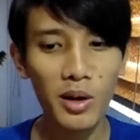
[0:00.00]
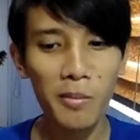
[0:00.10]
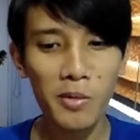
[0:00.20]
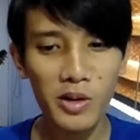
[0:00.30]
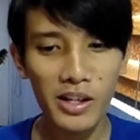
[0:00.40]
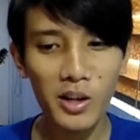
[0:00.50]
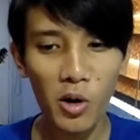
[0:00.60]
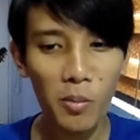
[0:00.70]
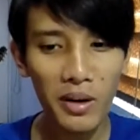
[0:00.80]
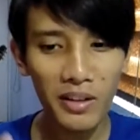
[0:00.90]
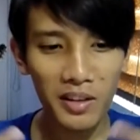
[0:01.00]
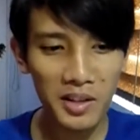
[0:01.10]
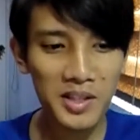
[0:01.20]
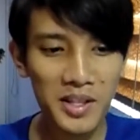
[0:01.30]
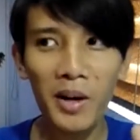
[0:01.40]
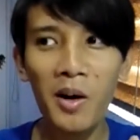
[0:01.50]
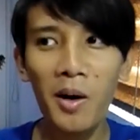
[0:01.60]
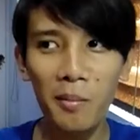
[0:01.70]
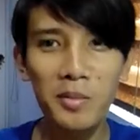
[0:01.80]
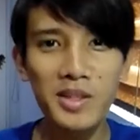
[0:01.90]
So I'm really hoping this
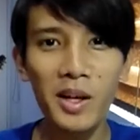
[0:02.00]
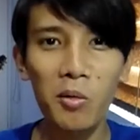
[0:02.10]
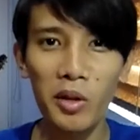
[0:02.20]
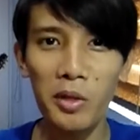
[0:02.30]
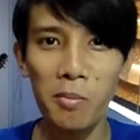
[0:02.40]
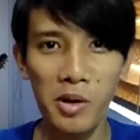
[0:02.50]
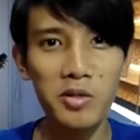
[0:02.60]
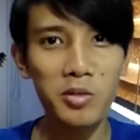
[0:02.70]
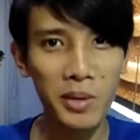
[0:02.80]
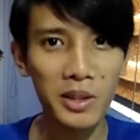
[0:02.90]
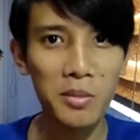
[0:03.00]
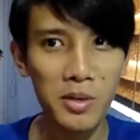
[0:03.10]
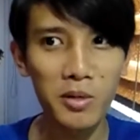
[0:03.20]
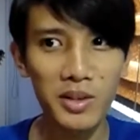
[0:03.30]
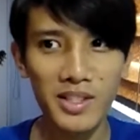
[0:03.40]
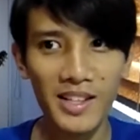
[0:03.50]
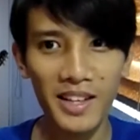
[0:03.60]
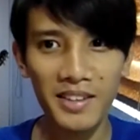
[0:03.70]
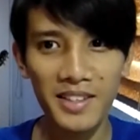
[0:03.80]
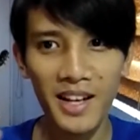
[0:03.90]
becomes like what The Purge was meant to be, which is
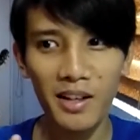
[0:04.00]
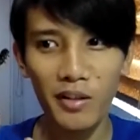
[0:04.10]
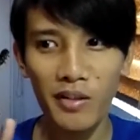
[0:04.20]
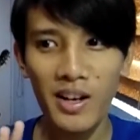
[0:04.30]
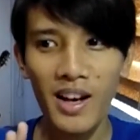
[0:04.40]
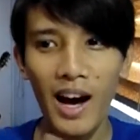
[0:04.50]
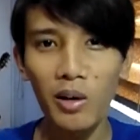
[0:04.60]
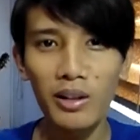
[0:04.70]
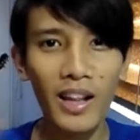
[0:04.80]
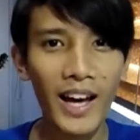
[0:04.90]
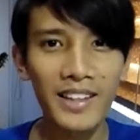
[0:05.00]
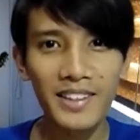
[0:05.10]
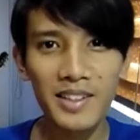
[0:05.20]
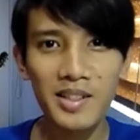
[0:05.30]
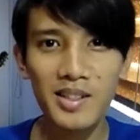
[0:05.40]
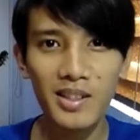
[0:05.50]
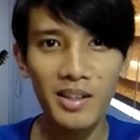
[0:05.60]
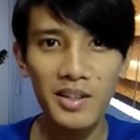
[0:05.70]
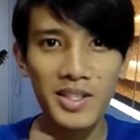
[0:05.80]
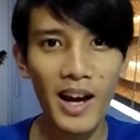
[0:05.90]
like this kind of outlandish
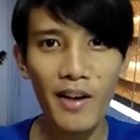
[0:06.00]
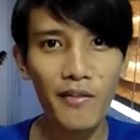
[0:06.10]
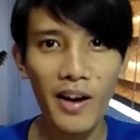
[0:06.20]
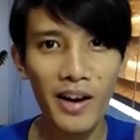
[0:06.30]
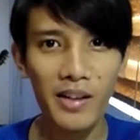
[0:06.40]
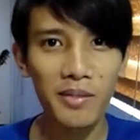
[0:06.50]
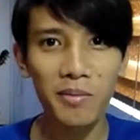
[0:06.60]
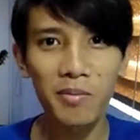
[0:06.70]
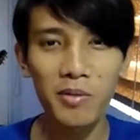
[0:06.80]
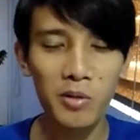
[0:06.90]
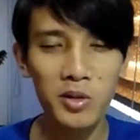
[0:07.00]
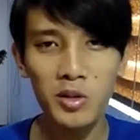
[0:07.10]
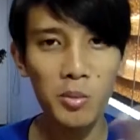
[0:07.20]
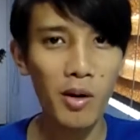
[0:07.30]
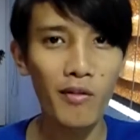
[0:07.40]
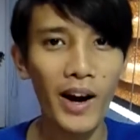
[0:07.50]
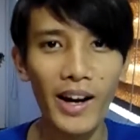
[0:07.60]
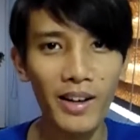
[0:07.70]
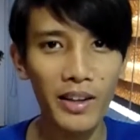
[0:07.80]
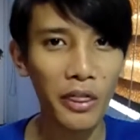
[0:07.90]
sci-fi super
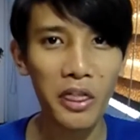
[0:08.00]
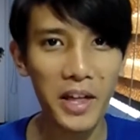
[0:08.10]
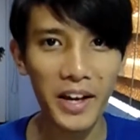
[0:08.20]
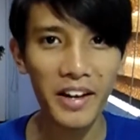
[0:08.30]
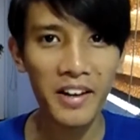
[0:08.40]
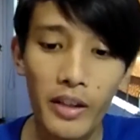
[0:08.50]
violent thing.